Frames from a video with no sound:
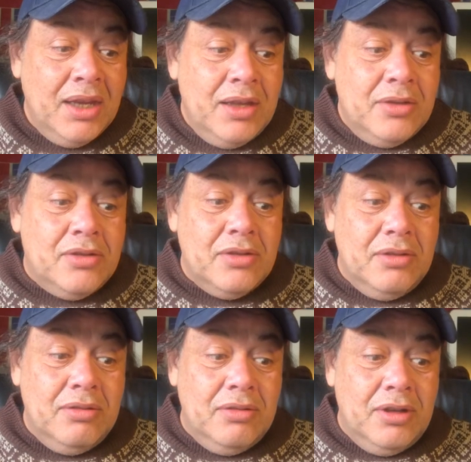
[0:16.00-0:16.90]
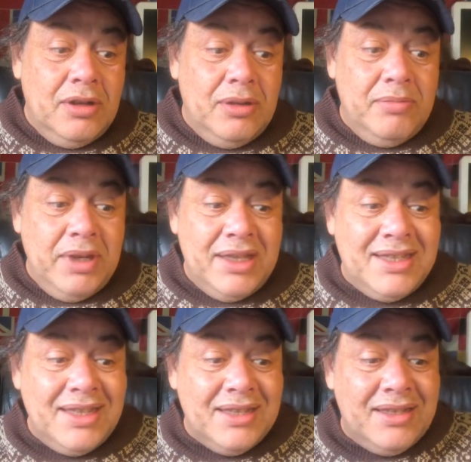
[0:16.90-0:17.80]
So um, it's
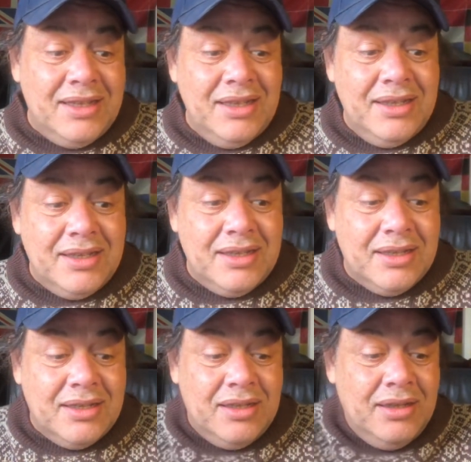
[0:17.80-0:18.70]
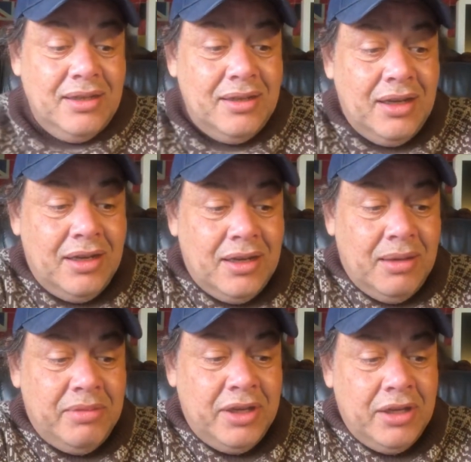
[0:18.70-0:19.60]
sixteen sixteen and
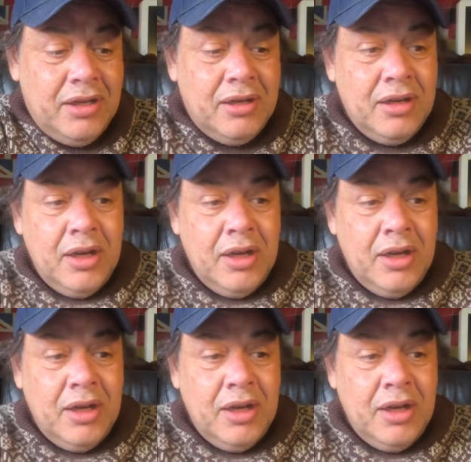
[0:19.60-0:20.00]
I'm here